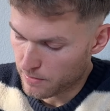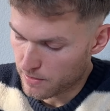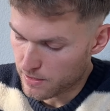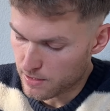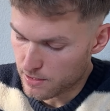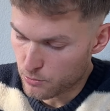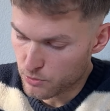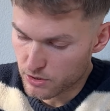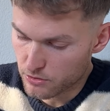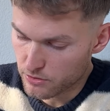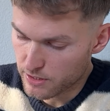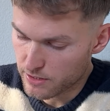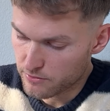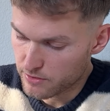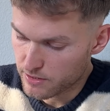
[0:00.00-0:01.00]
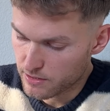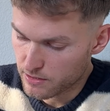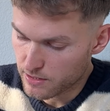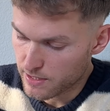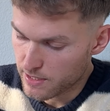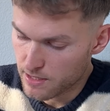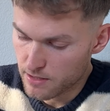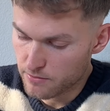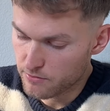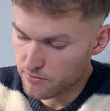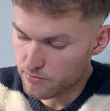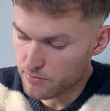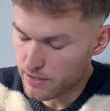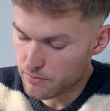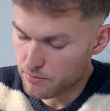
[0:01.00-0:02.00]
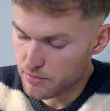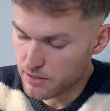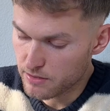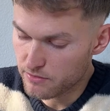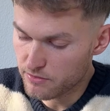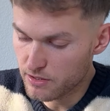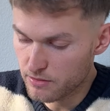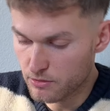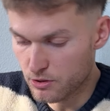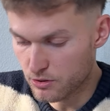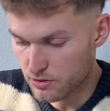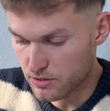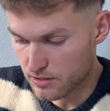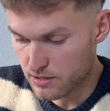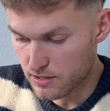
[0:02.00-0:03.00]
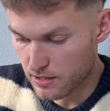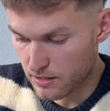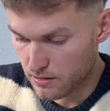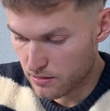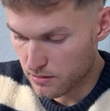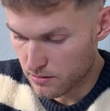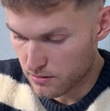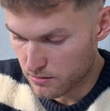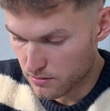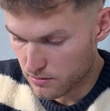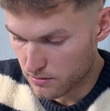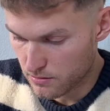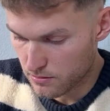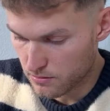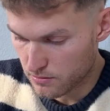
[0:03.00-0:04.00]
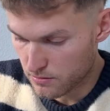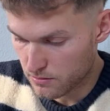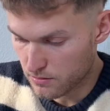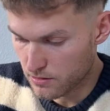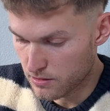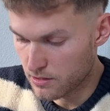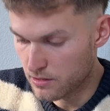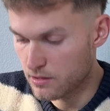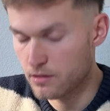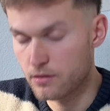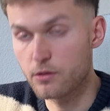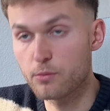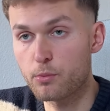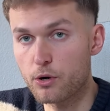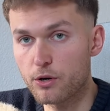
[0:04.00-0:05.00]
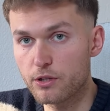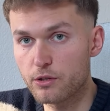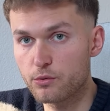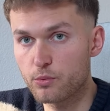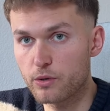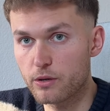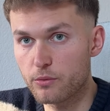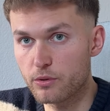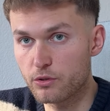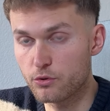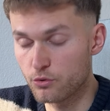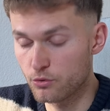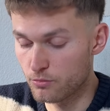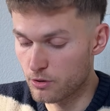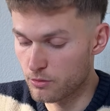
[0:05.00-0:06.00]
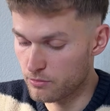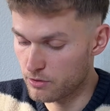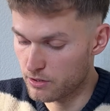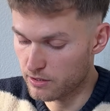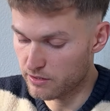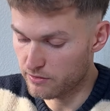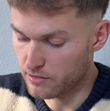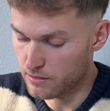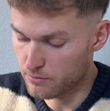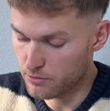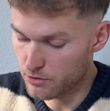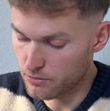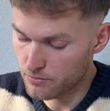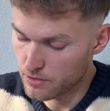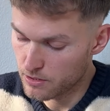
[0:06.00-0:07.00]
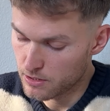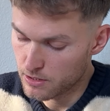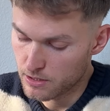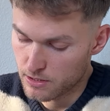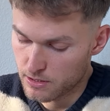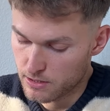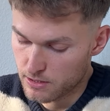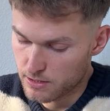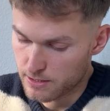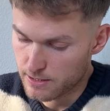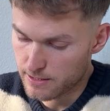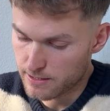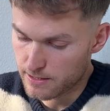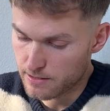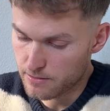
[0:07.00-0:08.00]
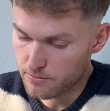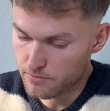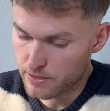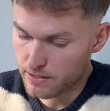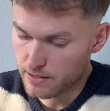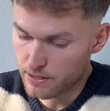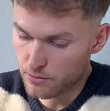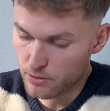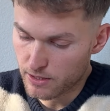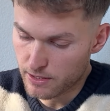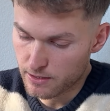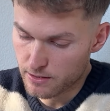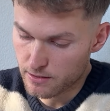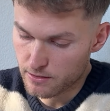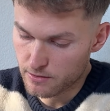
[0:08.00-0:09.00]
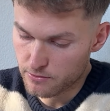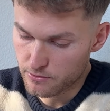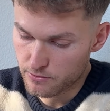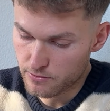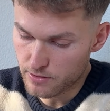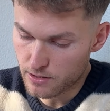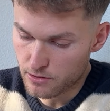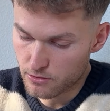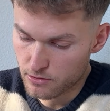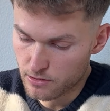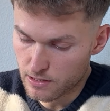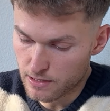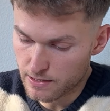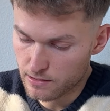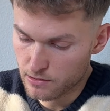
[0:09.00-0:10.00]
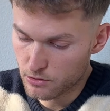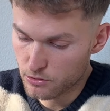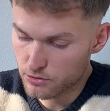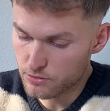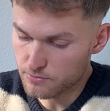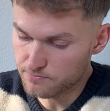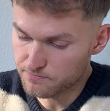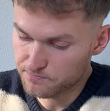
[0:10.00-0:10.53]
We don't have an ABV because it's in the point where we do moment equilibrium. And then we have our line load,